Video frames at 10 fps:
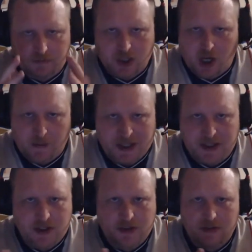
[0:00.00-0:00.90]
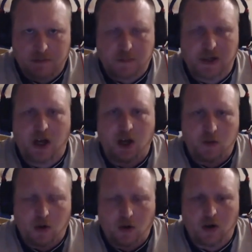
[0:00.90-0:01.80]
comments
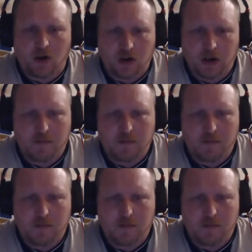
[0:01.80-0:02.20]
below or